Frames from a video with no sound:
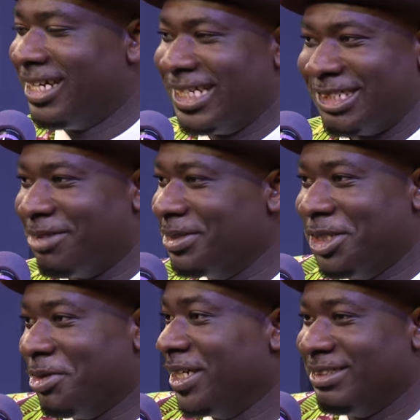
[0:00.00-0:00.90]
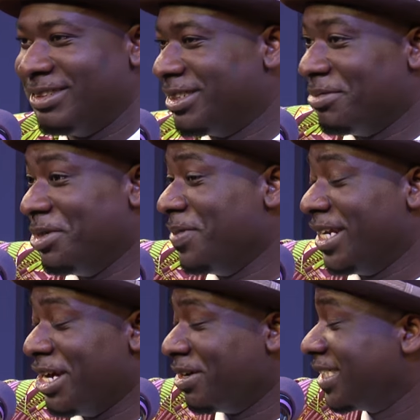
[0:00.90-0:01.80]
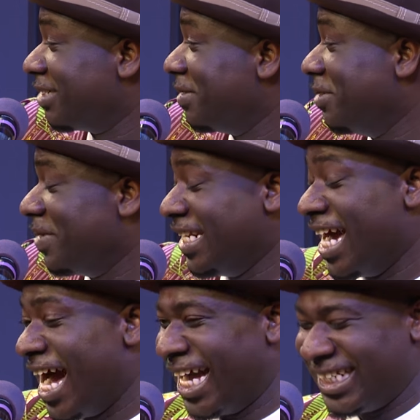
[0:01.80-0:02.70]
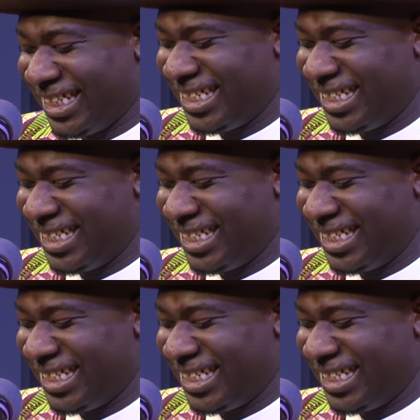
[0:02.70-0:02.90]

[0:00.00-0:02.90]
So I'm gonna do it. Some of you may know it, some of you may not.